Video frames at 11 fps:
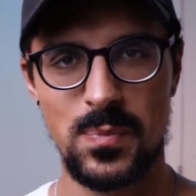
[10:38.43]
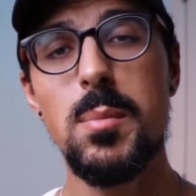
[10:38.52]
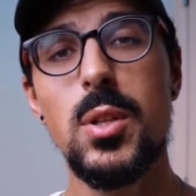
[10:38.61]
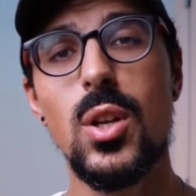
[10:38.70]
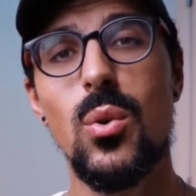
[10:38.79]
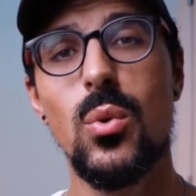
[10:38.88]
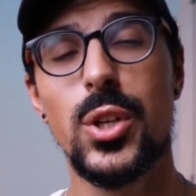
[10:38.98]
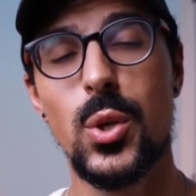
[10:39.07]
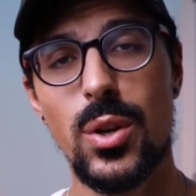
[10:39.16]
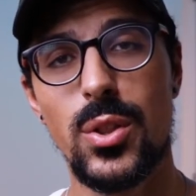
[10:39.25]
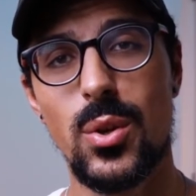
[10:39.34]
Let me know
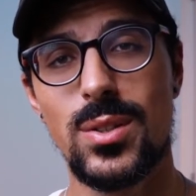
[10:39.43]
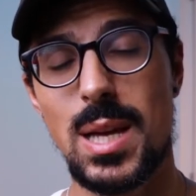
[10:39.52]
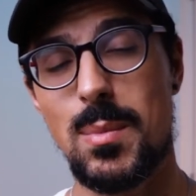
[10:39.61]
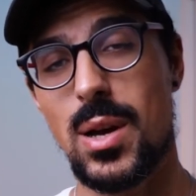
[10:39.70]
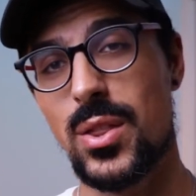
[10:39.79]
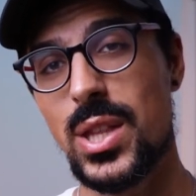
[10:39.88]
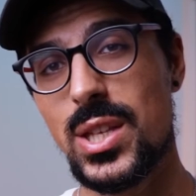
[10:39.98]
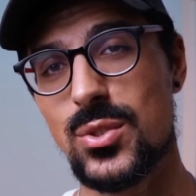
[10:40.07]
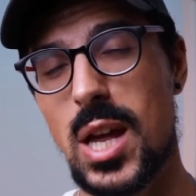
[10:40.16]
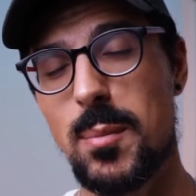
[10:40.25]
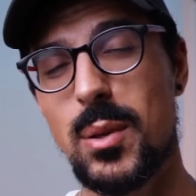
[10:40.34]
your thoughts about
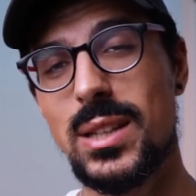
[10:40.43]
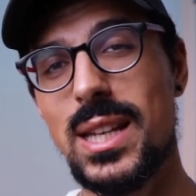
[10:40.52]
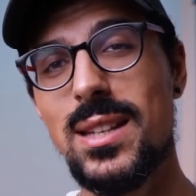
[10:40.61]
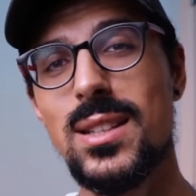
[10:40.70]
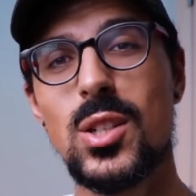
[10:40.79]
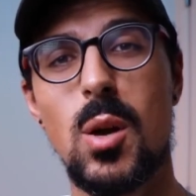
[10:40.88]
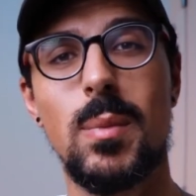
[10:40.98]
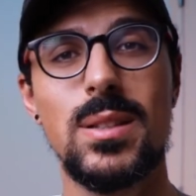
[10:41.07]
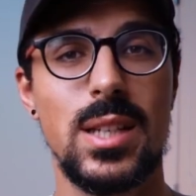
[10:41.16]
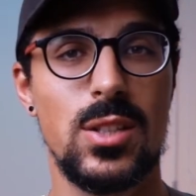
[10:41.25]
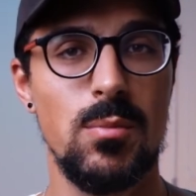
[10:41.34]
this tripod in the
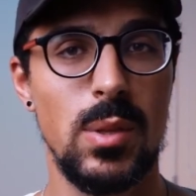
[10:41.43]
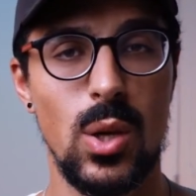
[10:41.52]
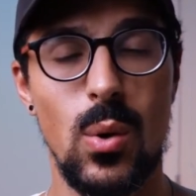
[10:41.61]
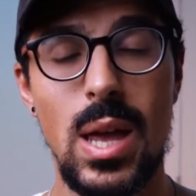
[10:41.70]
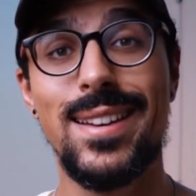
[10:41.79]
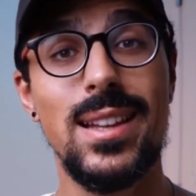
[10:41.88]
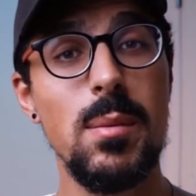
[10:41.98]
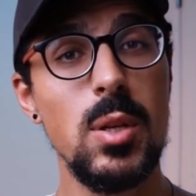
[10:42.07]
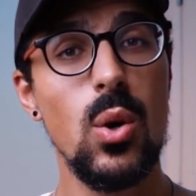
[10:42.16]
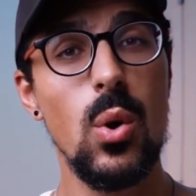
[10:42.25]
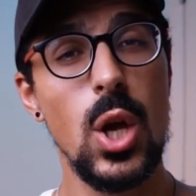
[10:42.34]
comment section below, and let
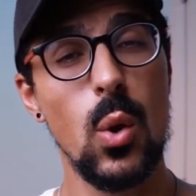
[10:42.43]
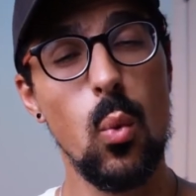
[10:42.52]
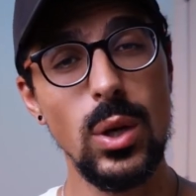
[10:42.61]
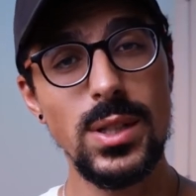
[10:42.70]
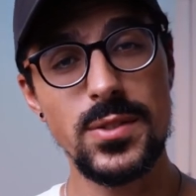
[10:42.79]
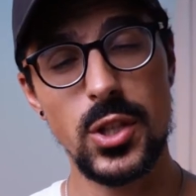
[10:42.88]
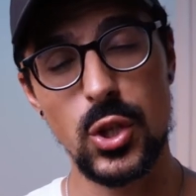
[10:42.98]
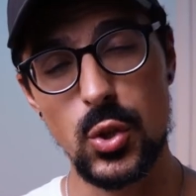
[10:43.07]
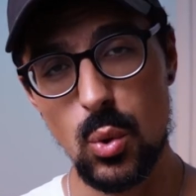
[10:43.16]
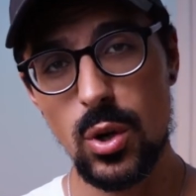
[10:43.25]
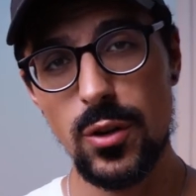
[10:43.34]
me know what
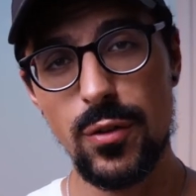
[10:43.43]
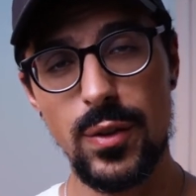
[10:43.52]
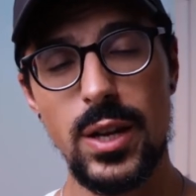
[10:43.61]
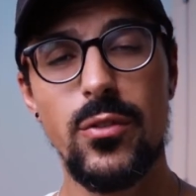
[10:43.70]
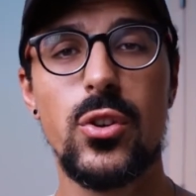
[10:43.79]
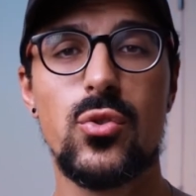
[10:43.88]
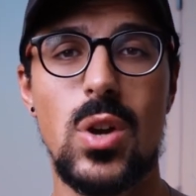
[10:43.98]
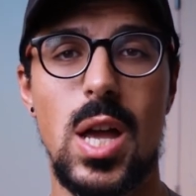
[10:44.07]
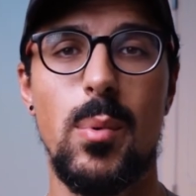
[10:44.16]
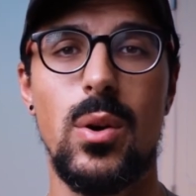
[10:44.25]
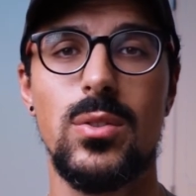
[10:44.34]
is your favorite
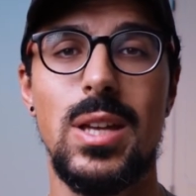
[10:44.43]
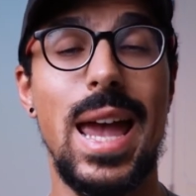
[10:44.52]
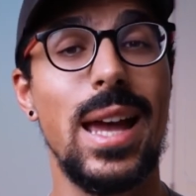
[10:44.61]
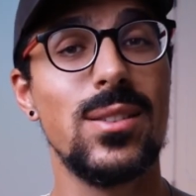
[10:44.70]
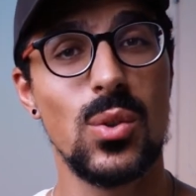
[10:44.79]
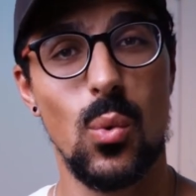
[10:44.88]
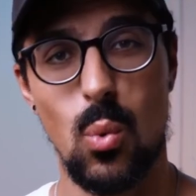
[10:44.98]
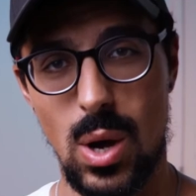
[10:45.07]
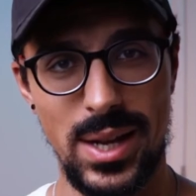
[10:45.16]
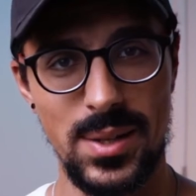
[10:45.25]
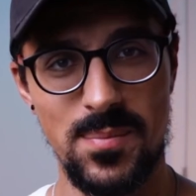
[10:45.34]
tripod and
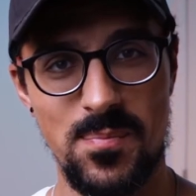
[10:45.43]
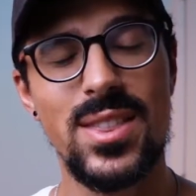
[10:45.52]
why.